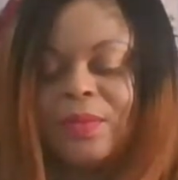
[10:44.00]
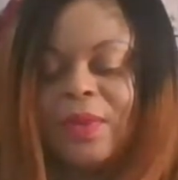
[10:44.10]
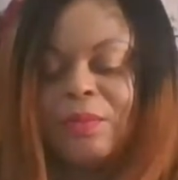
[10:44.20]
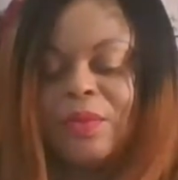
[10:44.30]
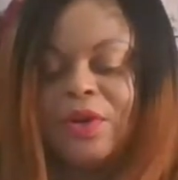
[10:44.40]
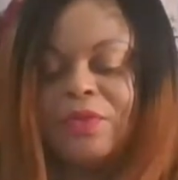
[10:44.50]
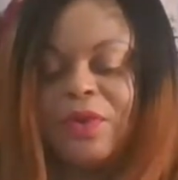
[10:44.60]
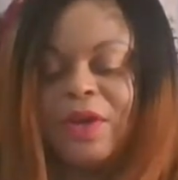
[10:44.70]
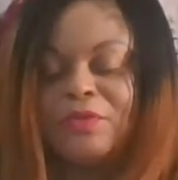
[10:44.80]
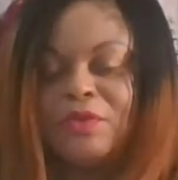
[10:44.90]
But if you
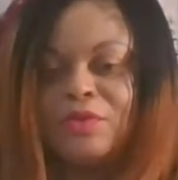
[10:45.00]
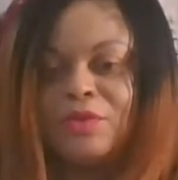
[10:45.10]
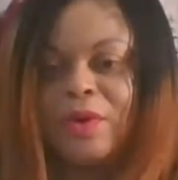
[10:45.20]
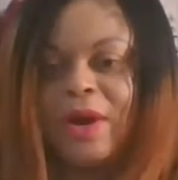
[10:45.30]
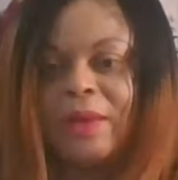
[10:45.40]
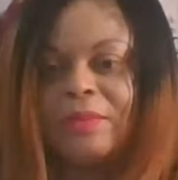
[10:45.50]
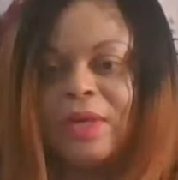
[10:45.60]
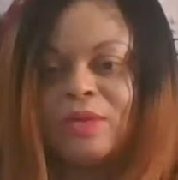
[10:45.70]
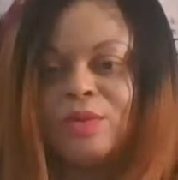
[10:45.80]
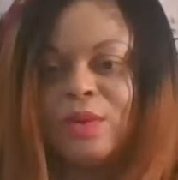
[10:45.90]
have subscribed,
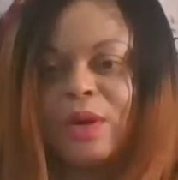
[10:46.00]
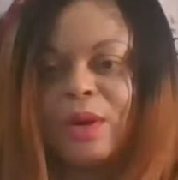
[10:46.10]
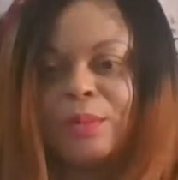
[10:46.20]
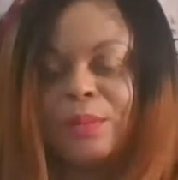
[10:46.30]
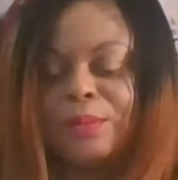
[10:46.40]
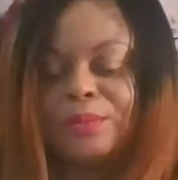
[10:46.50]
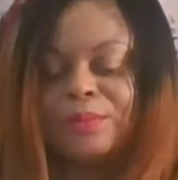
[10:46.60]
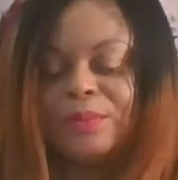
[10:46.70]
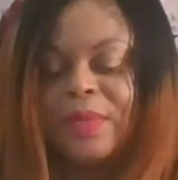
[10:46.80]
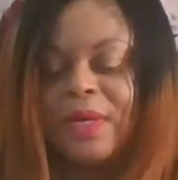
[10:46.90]
it will come.
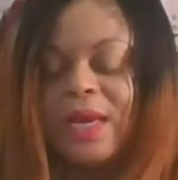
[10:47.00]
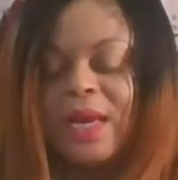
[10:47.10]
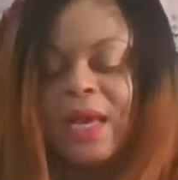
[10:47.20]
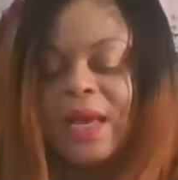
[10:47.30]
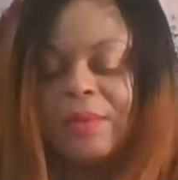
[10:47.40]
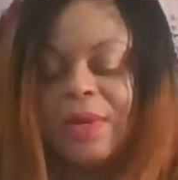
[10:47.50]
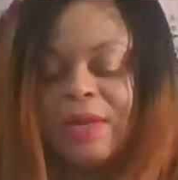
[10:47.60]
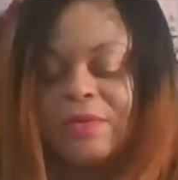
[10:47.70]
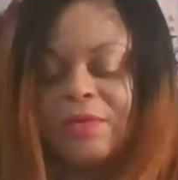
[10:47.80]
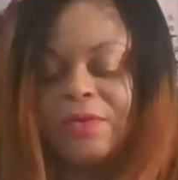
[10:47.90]
I
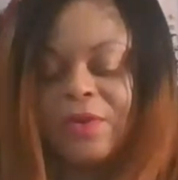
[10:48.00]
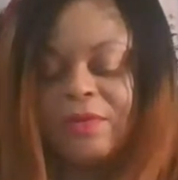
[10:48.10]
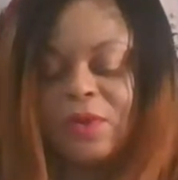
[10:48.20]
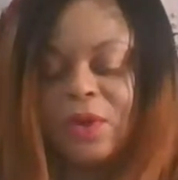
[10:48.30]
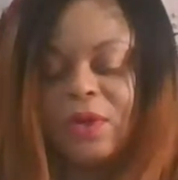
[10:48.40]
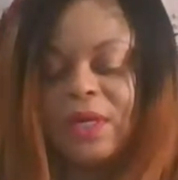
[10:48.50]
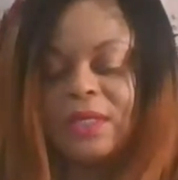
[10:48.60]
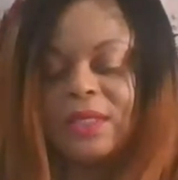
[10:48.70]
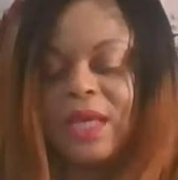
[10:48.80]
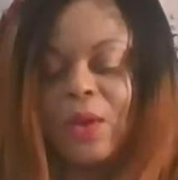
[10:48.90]
believe if you have done it,
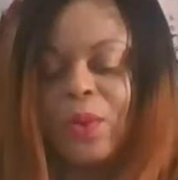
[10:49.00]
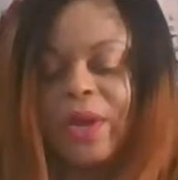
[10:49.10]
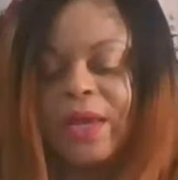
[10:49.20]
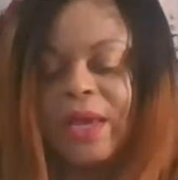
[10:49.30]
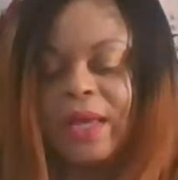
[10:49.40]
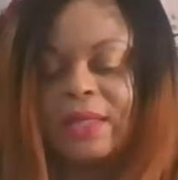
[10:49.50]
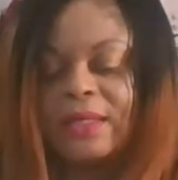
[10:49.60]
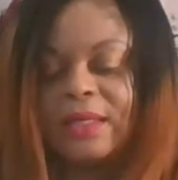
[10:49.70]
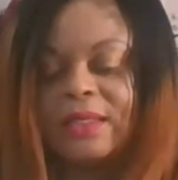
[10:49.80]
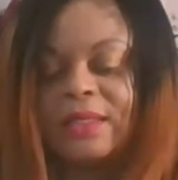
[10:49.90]
I will get it.